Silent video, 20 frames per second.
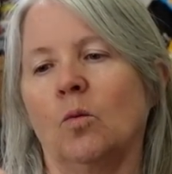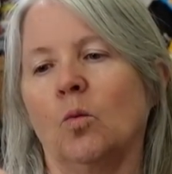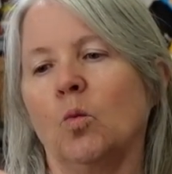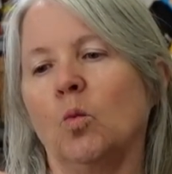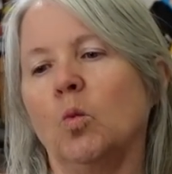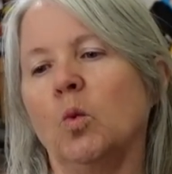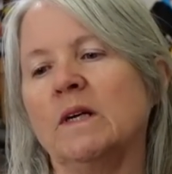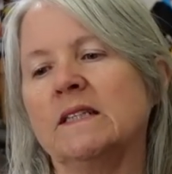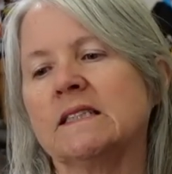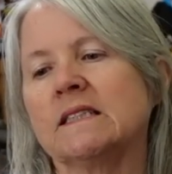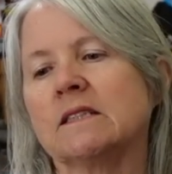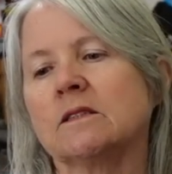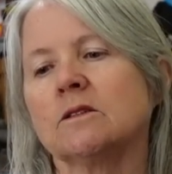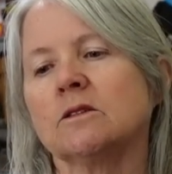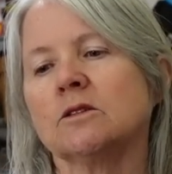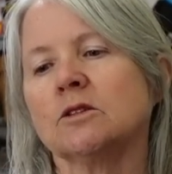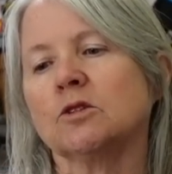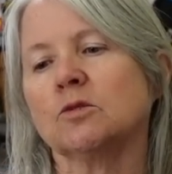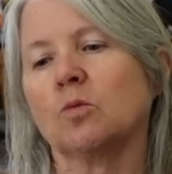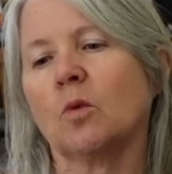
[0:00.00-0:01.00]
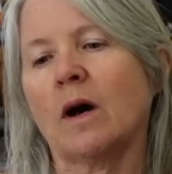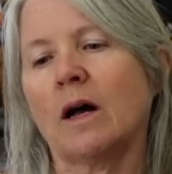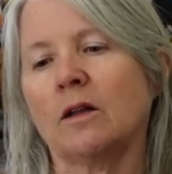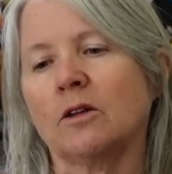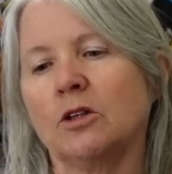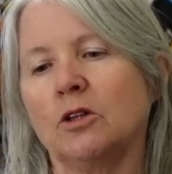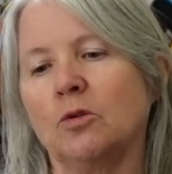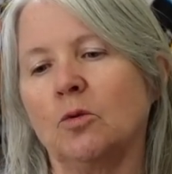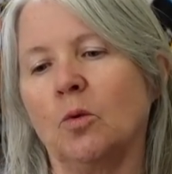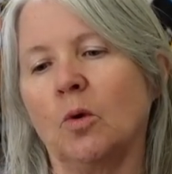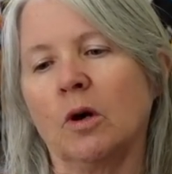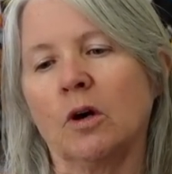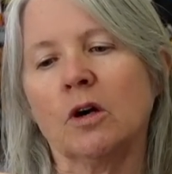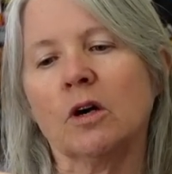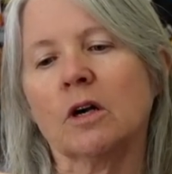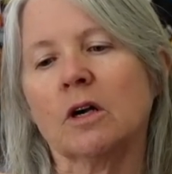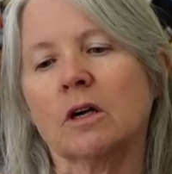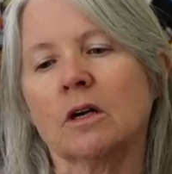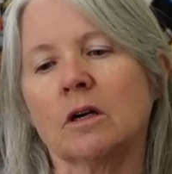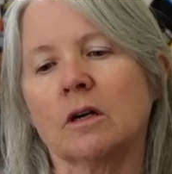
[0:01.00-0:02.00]
whistles while you
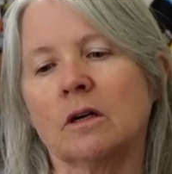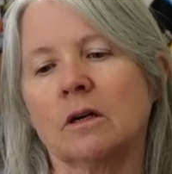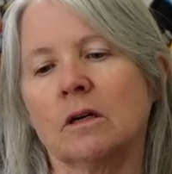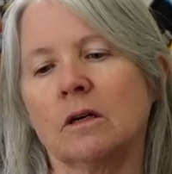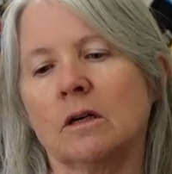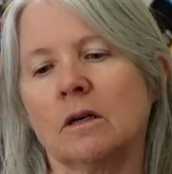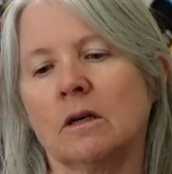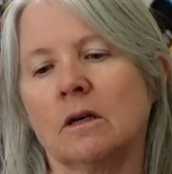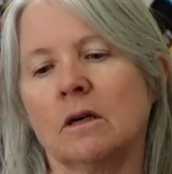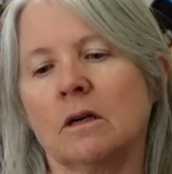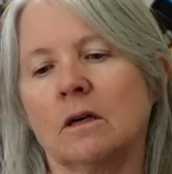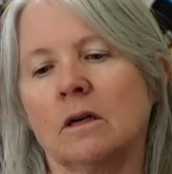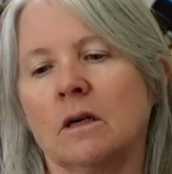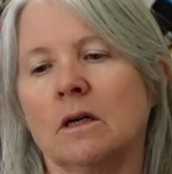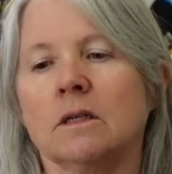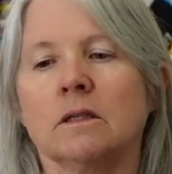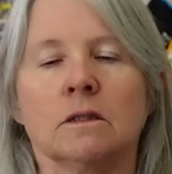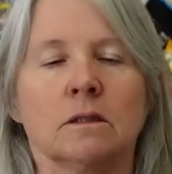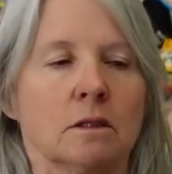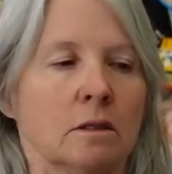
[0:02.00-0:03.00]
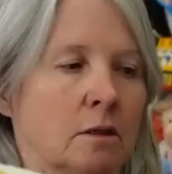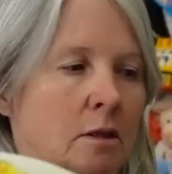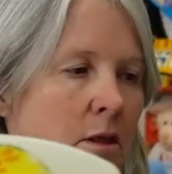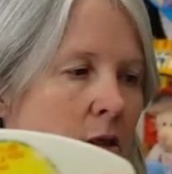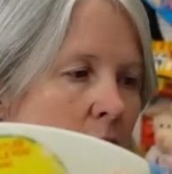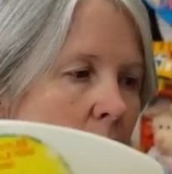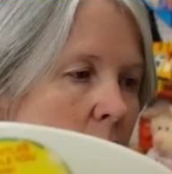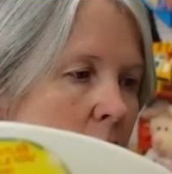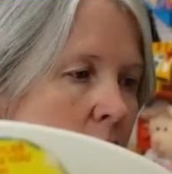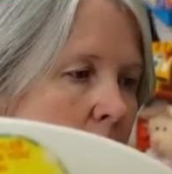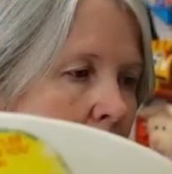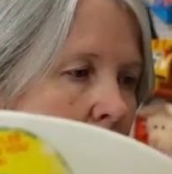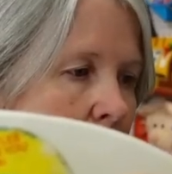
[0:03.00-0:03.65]
work. Don't know.